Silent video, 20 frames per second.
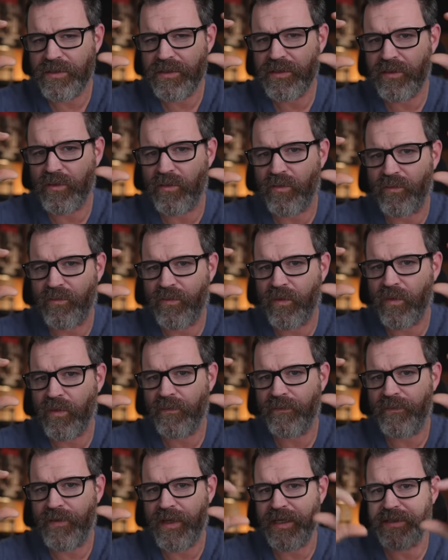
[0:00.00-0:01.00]
little form
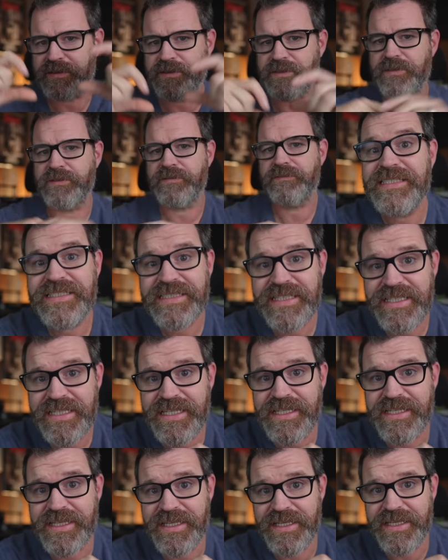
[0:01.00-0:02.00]
factor,
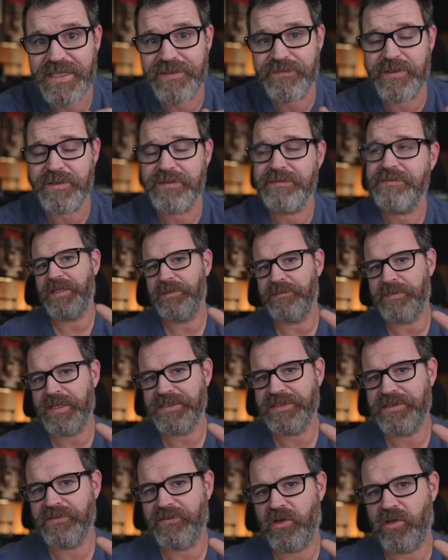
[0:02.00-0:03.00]
sleek even. And
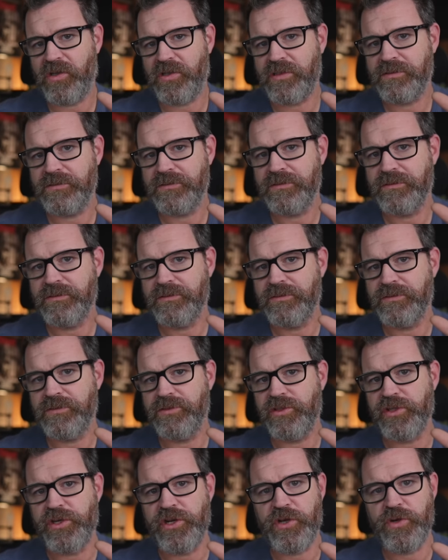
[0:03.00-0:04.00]
best of all,
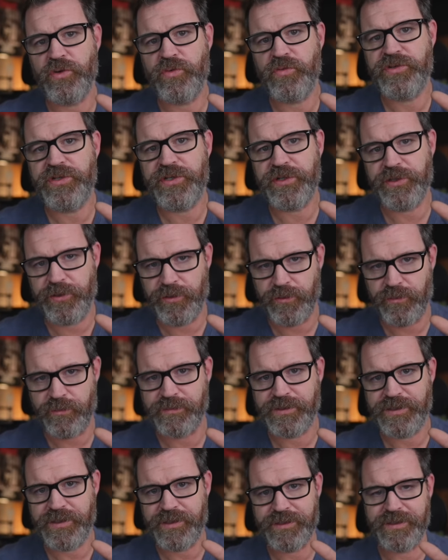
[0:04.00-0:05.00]
no
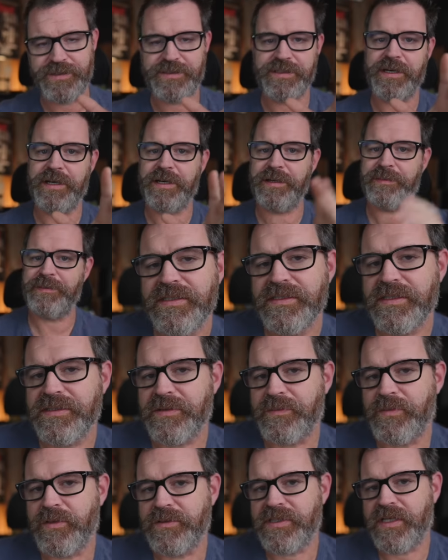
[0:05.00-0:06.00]
tubes on the top. It says
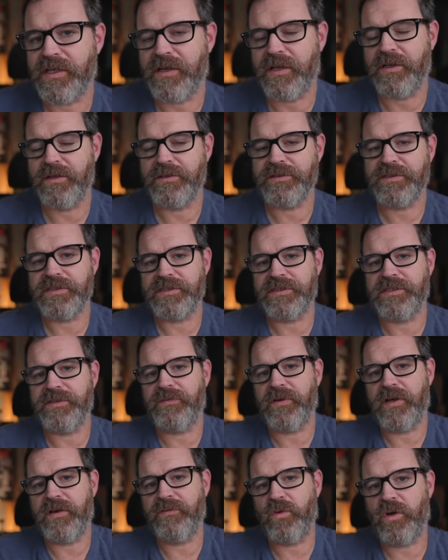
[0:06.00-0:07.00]
it puts out
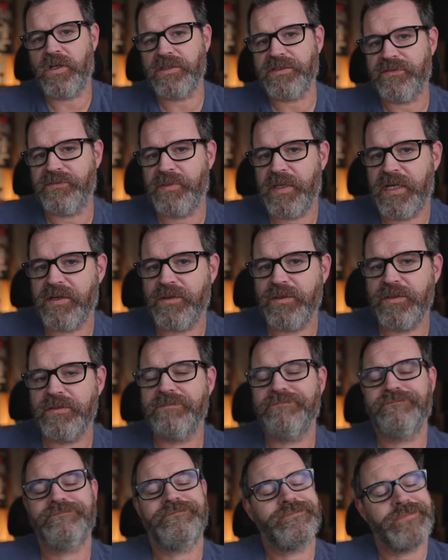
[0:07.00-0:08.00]
165 watts of power.